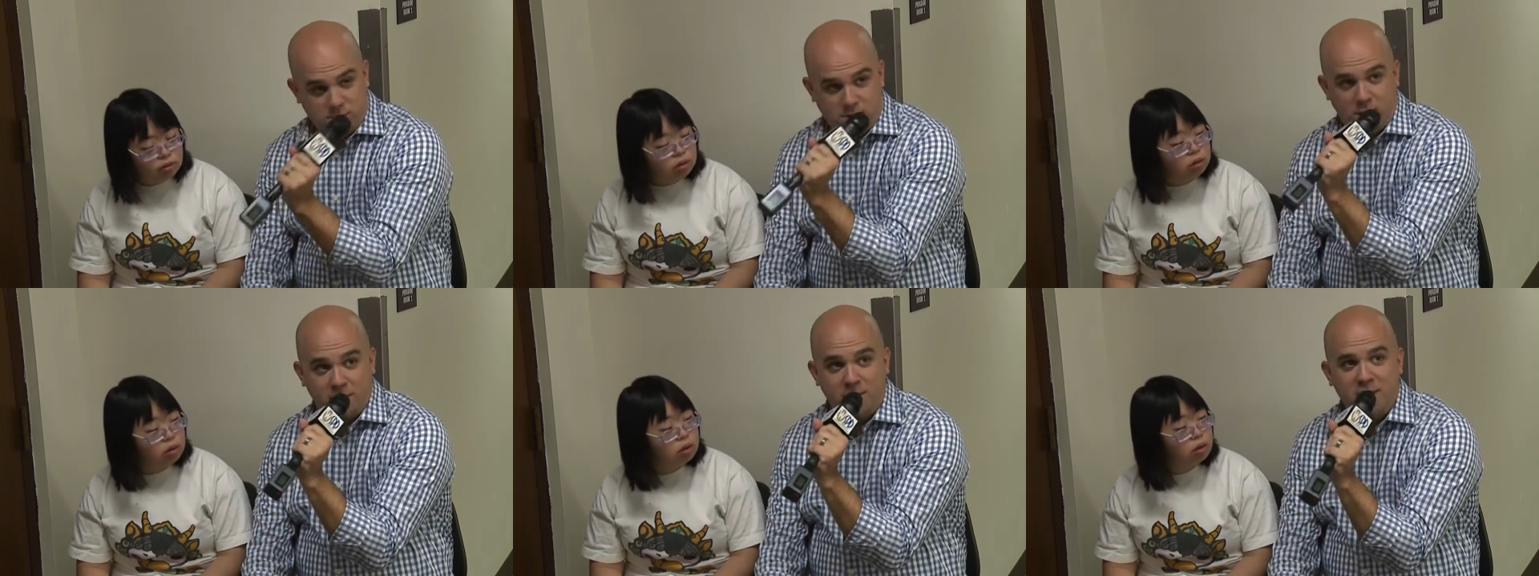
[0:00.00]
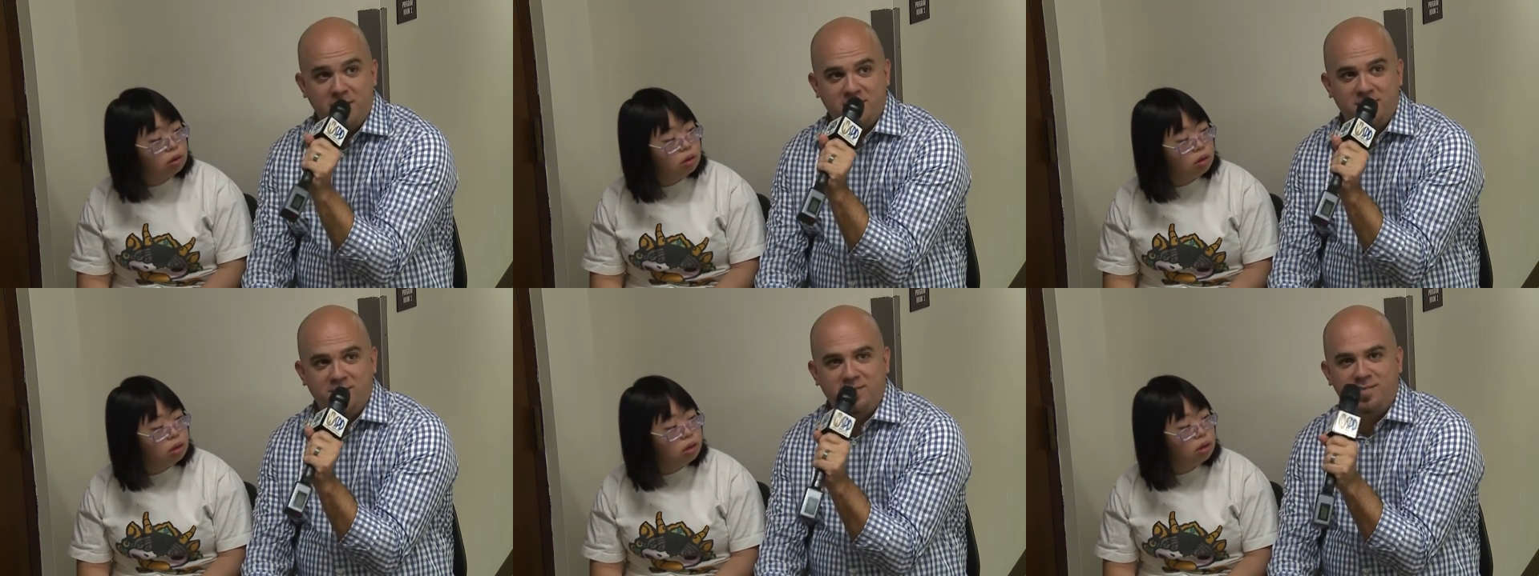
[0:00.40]
Speaker 1: All right.
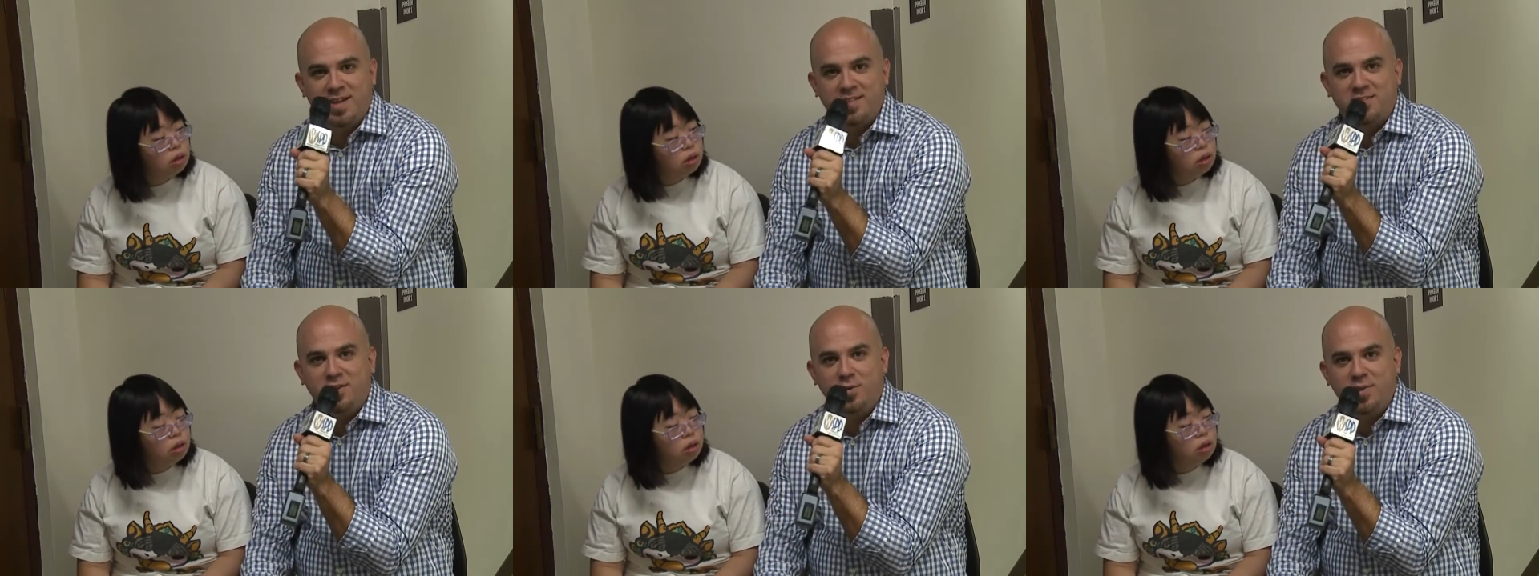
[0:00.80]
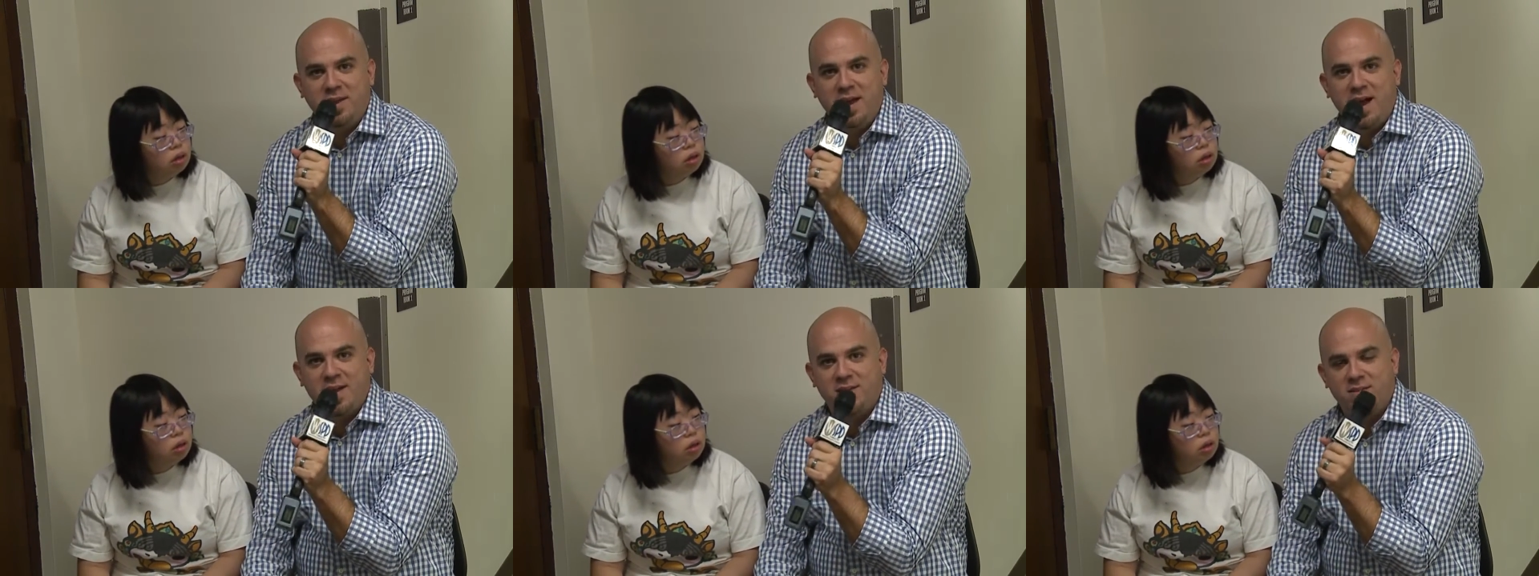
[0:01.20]
That's all we
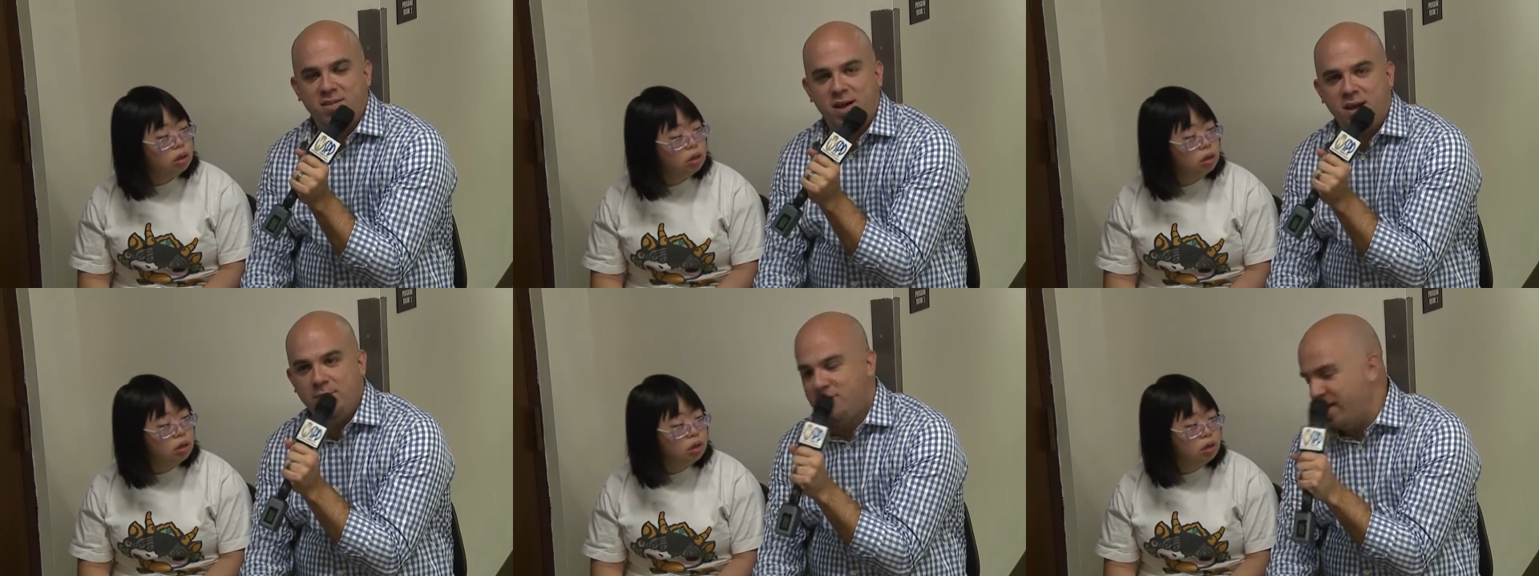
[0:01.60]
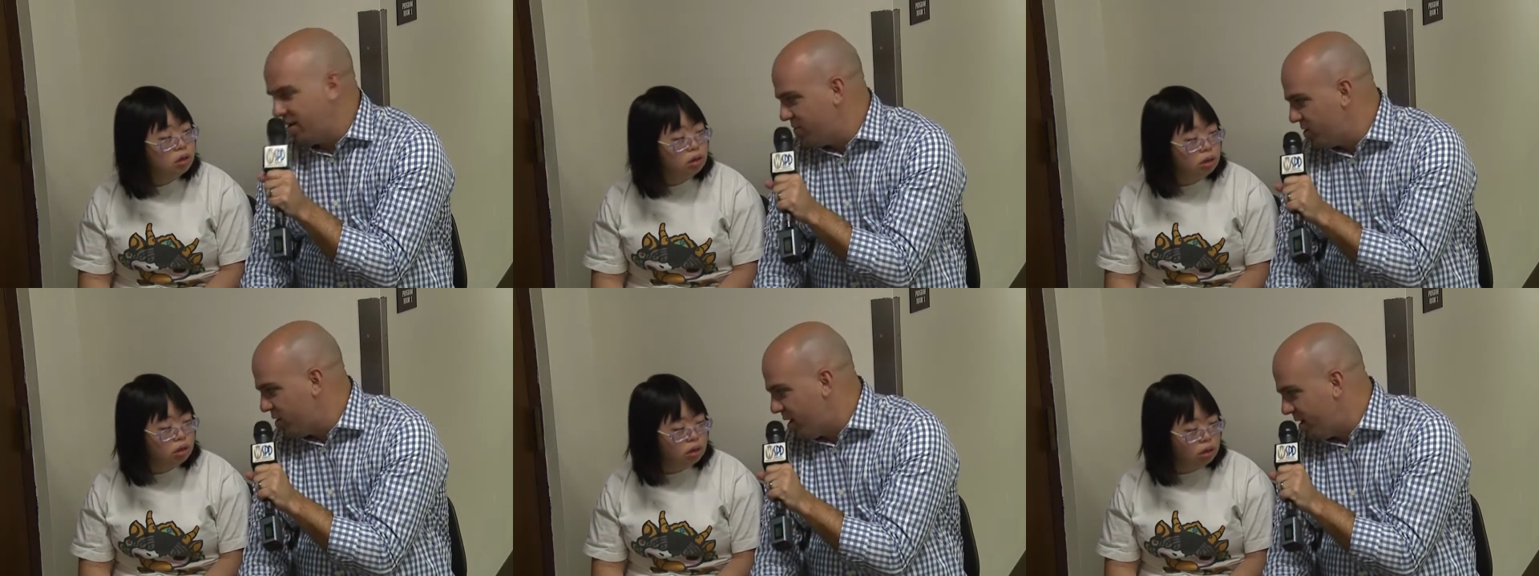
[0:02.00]
got. Um, thanks
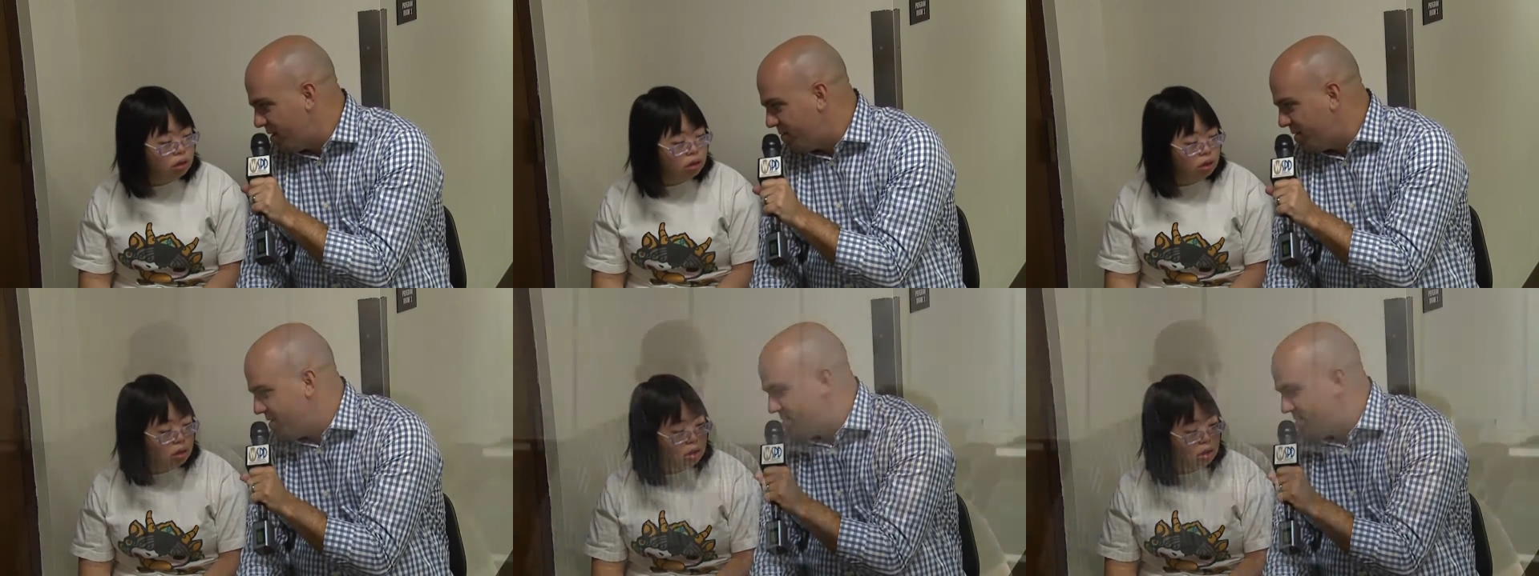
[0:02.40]
for talking to